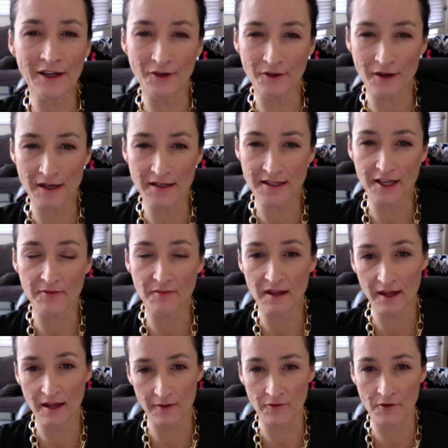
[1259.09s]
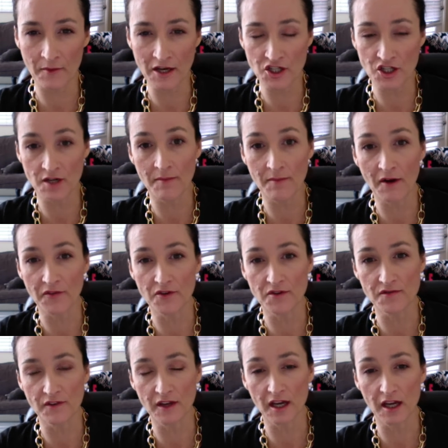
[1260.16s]
you need to give me the information about those
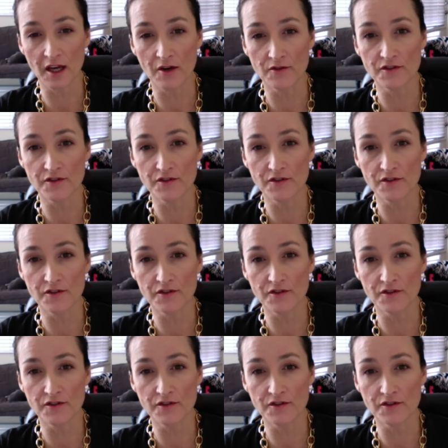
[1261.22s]
videos.